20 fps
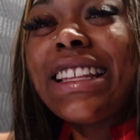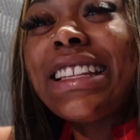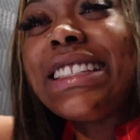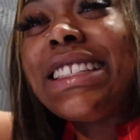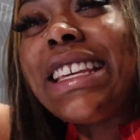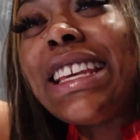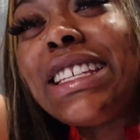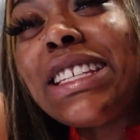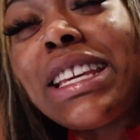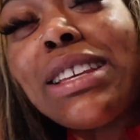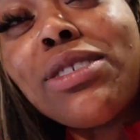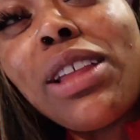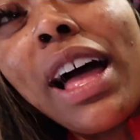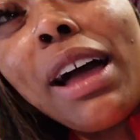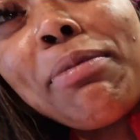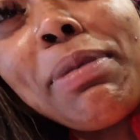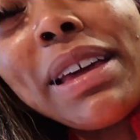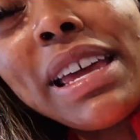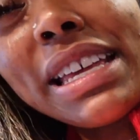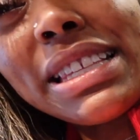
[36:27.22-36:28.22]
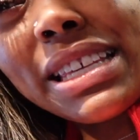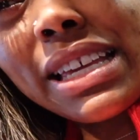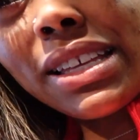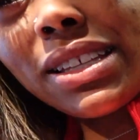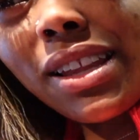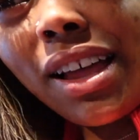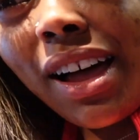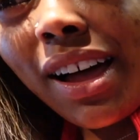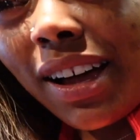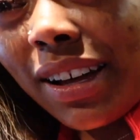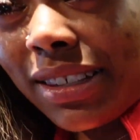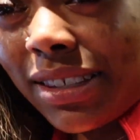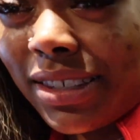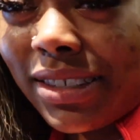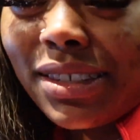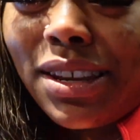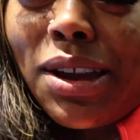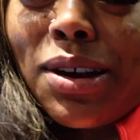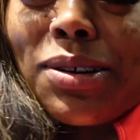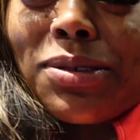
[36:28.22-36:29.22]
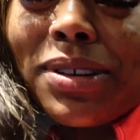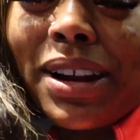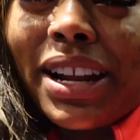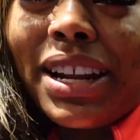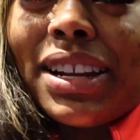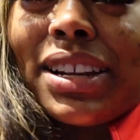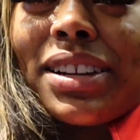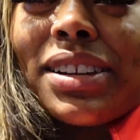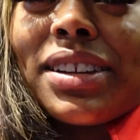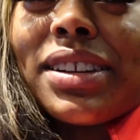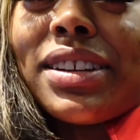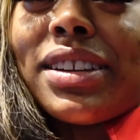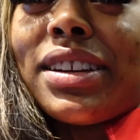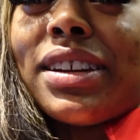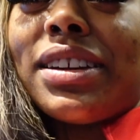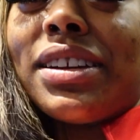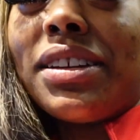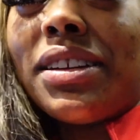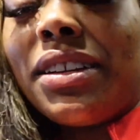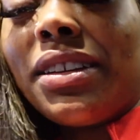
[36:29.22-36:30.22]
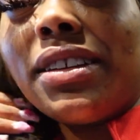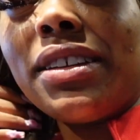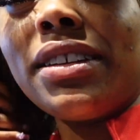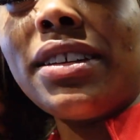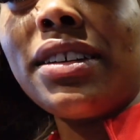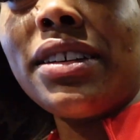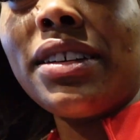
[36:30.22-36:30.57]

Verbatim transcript: oh, Did you lock? But is it locked? No, right? Uh,